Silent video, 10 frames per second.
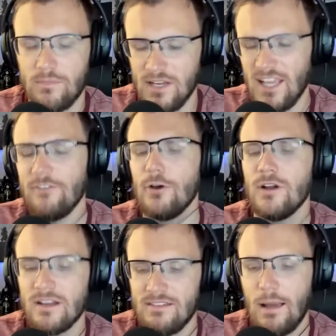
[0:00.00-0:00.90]
I'm going to give you
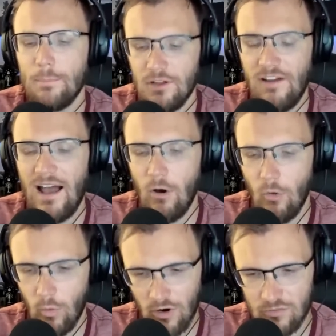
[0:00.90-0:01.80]
an example of how
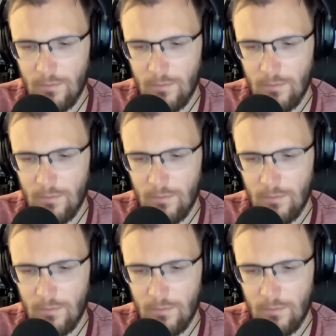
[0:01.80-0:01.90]
it works,